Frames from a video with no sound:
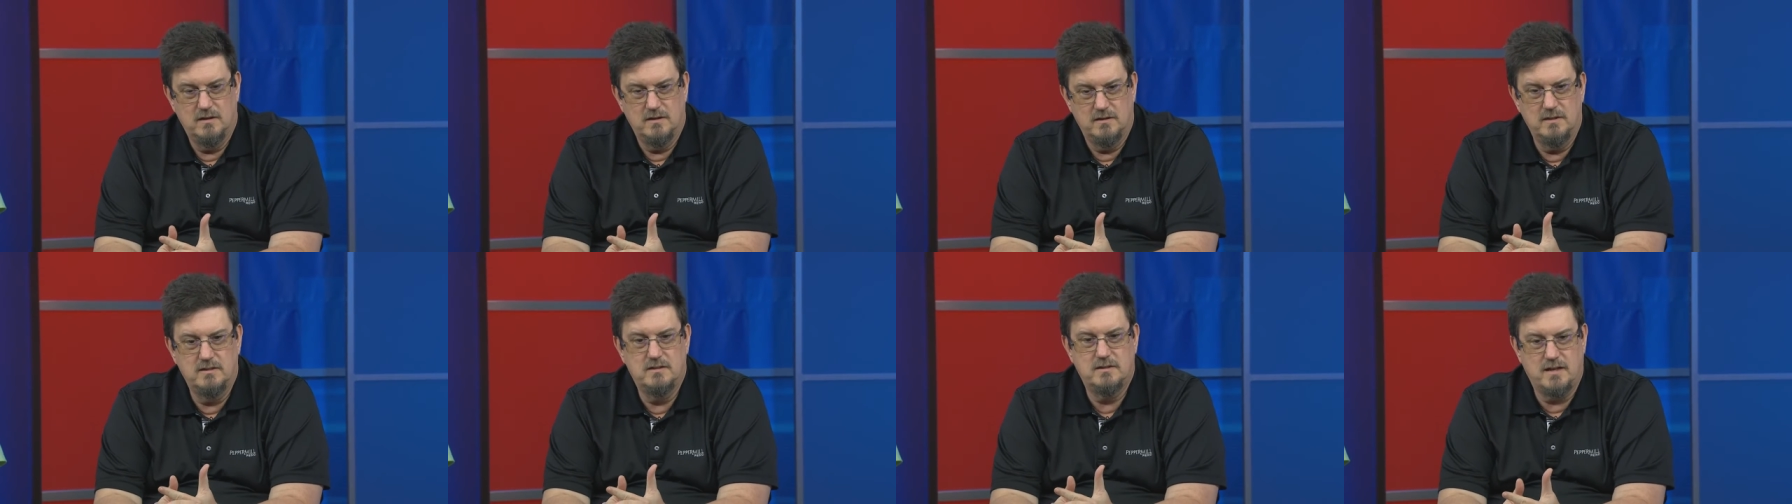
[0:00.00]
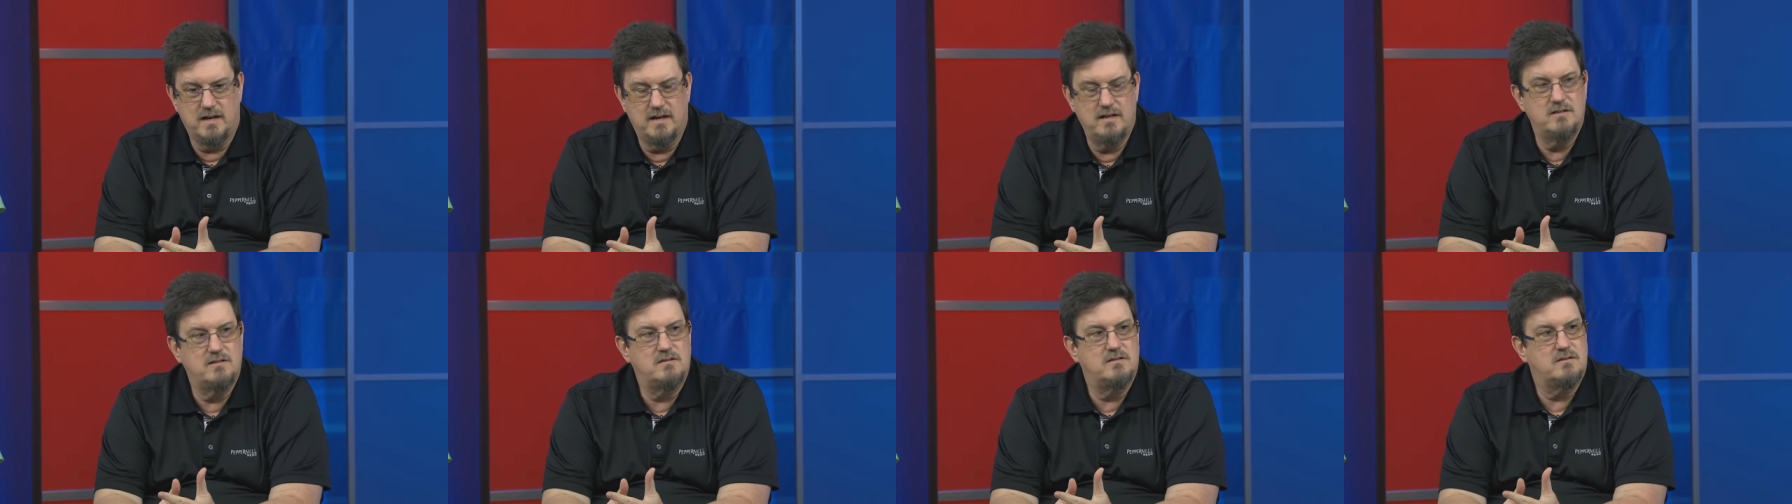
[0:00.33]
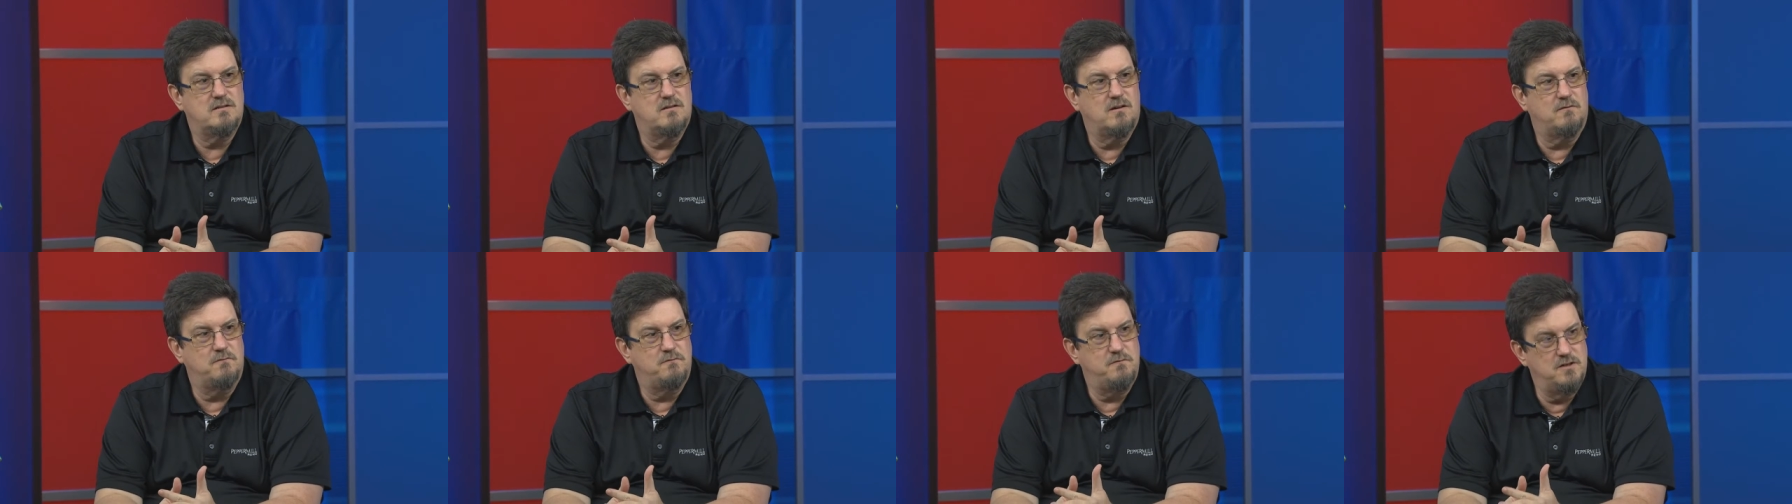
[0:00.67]
These guys
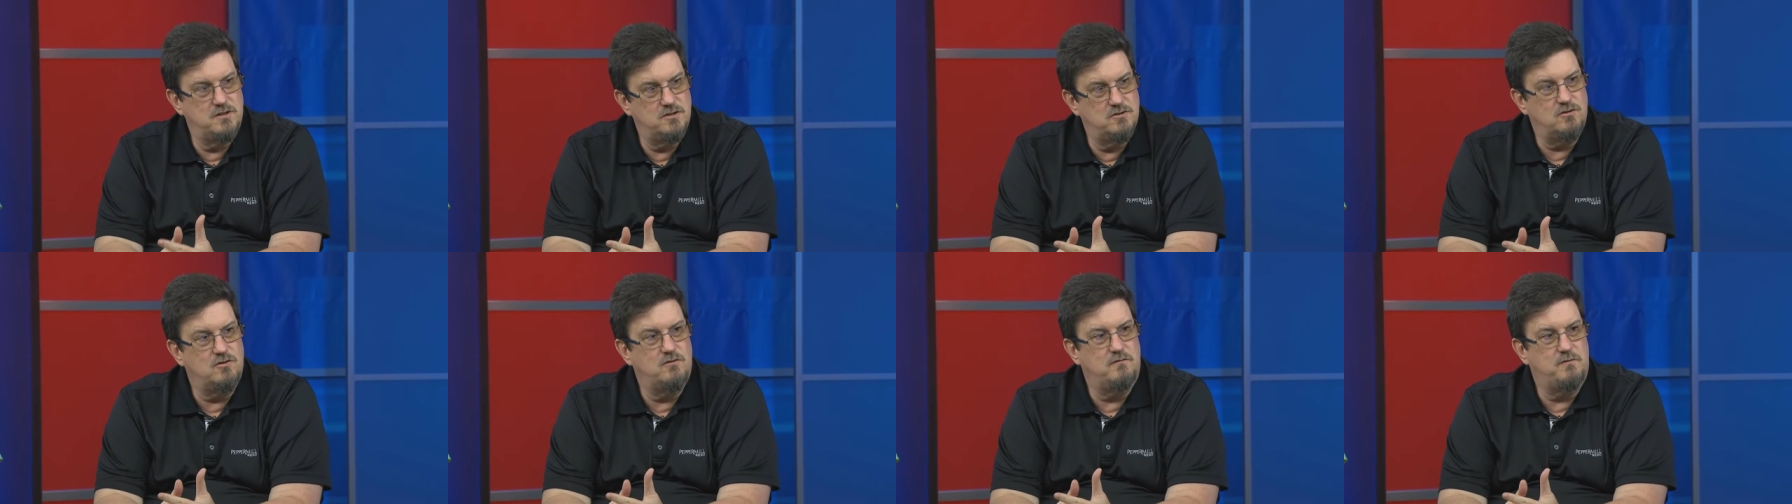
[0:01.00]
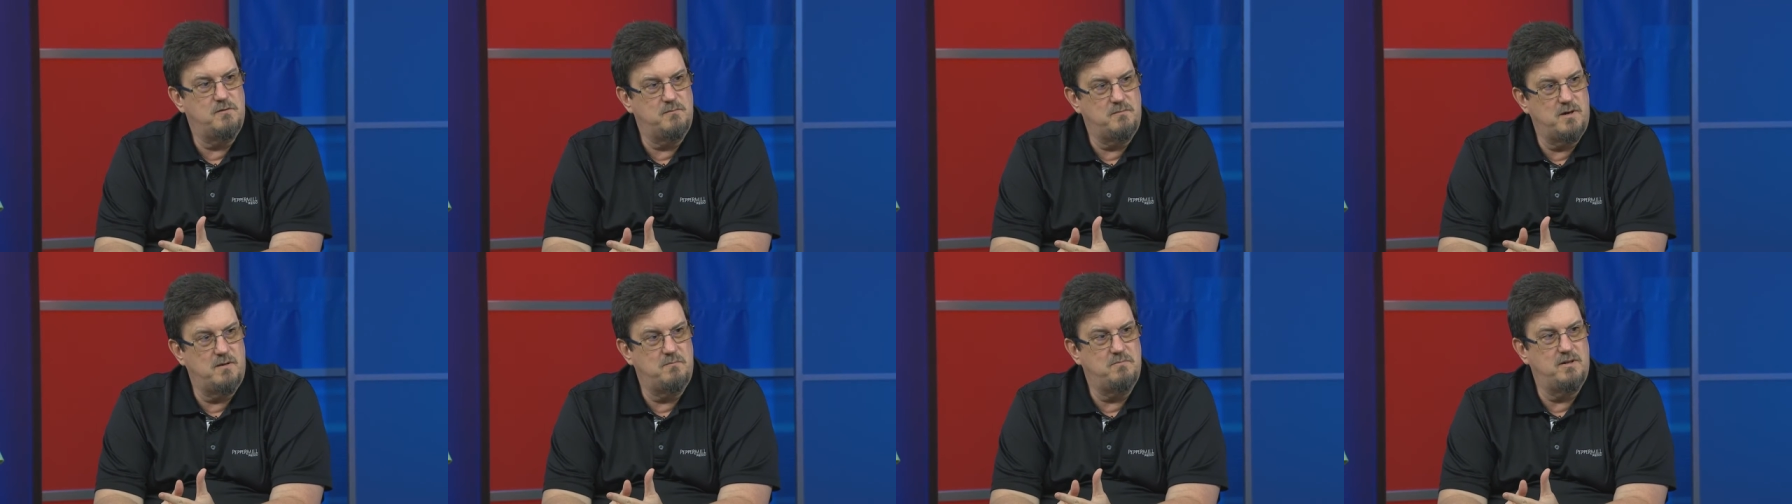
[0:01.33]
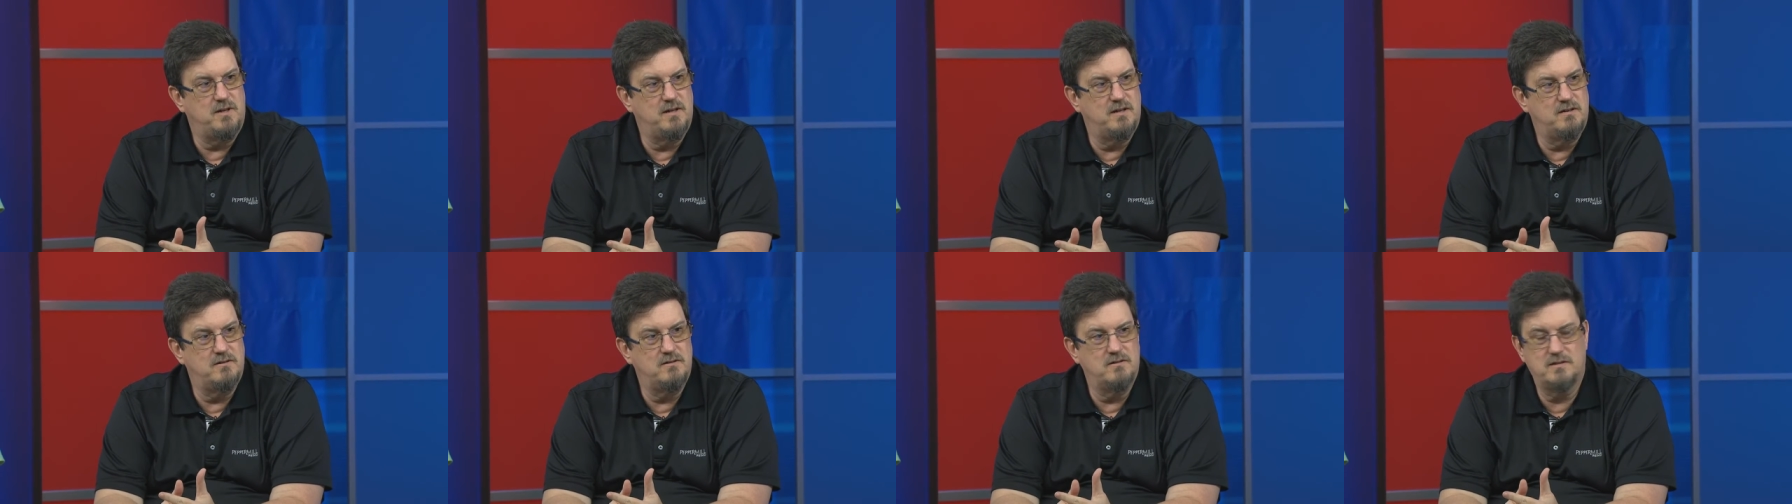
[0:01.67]
are physical football
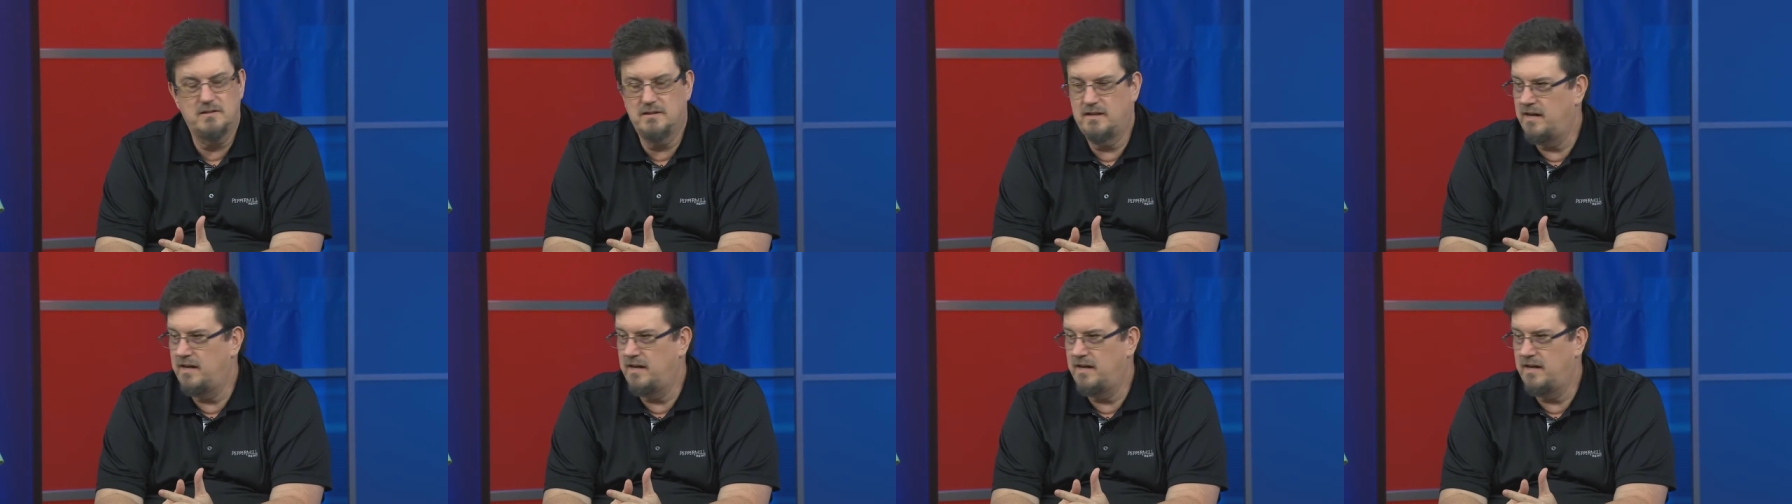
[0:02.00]
players,